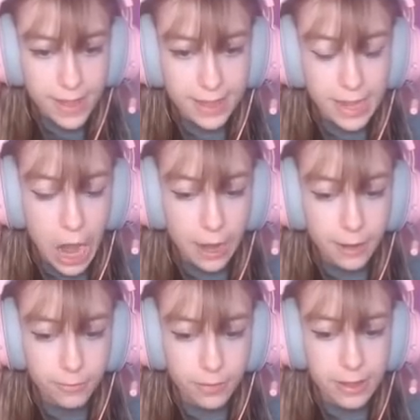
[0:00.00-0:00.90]

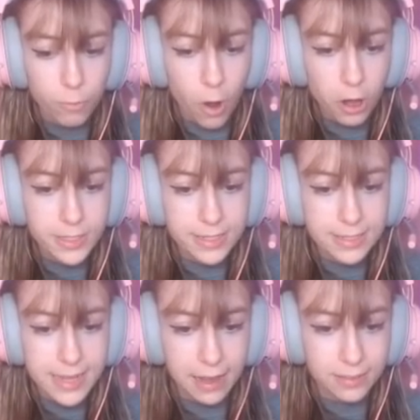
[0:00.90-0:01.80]
It walks
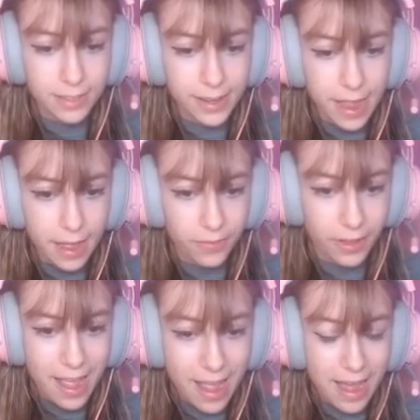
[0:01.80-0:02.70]
exactly and
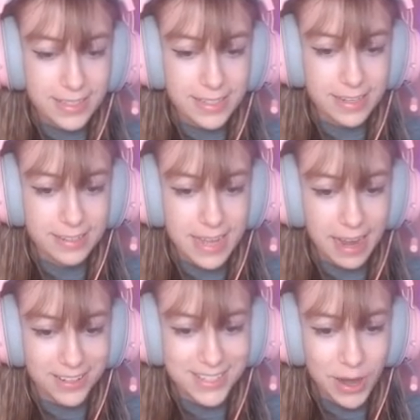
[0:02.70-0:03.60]
like has the
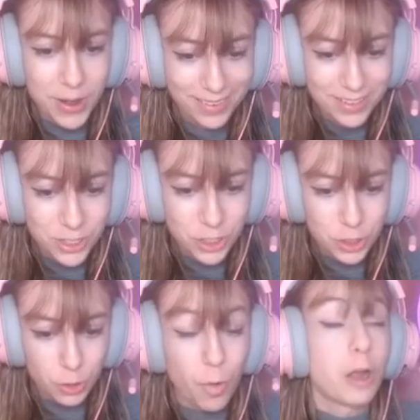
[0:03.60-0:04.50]
exact same
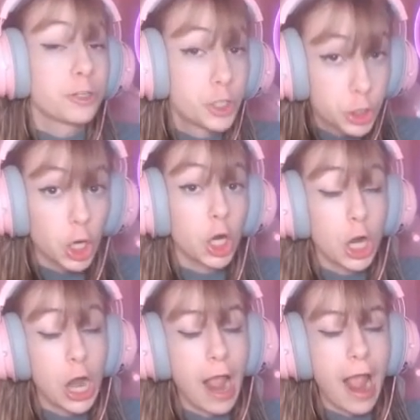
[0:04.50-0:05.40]

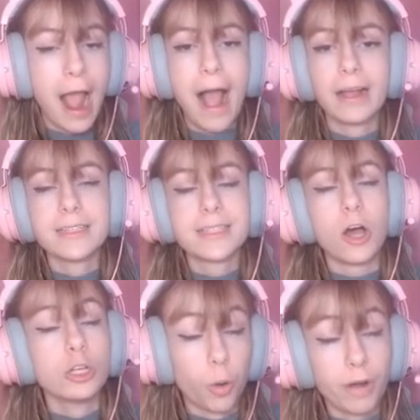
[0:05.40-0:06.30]
structure as a
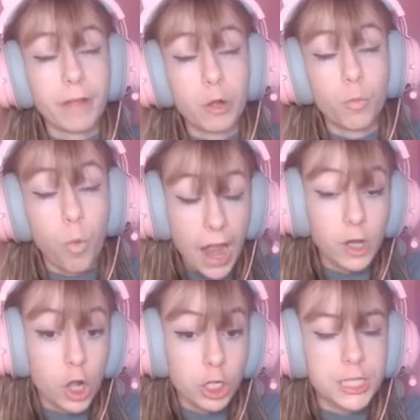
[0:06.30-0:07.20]
Jorvik
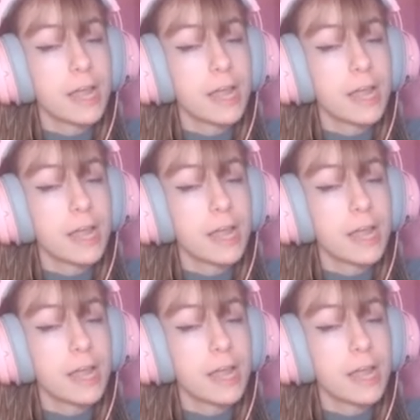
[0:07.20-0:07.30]
Wild,